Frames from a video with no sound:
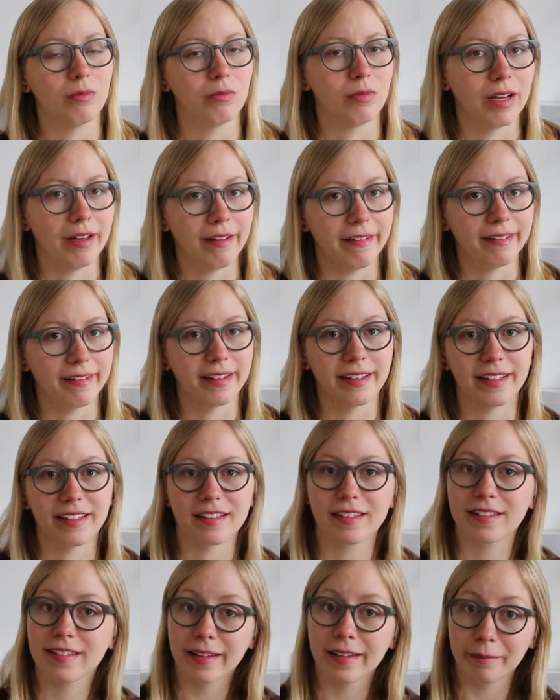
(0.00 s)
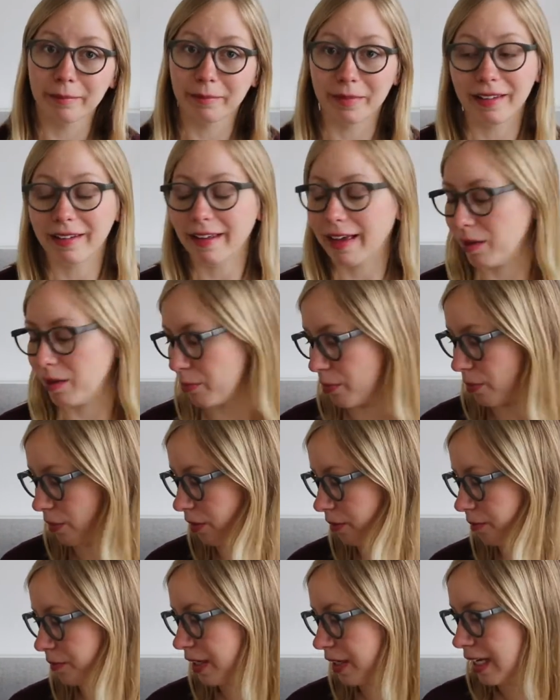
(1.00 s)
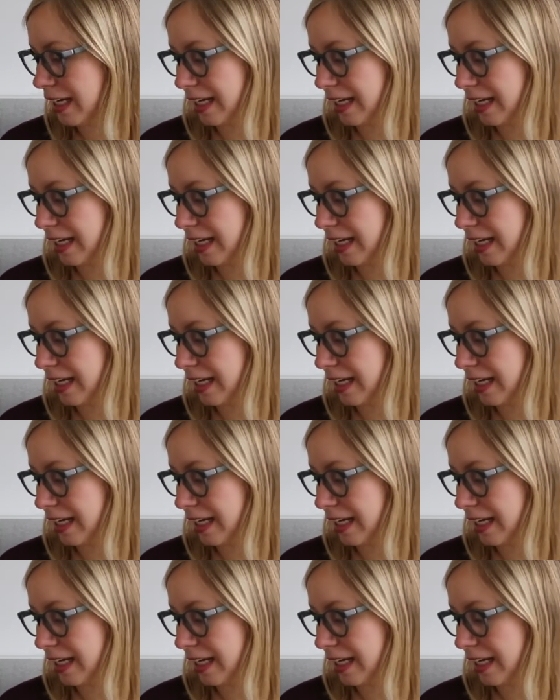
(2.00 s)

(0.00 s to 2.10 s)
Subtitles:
when it's mid-April.